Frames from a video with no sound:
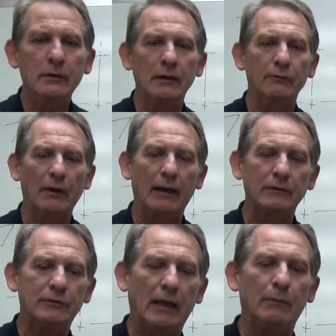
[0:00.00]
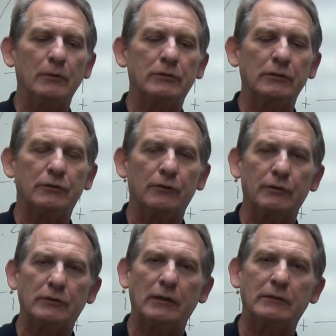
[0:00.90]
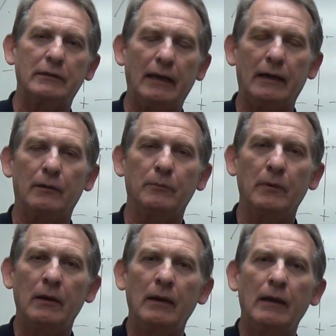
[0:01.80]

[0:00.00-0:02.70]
if I establish a surface as a datum,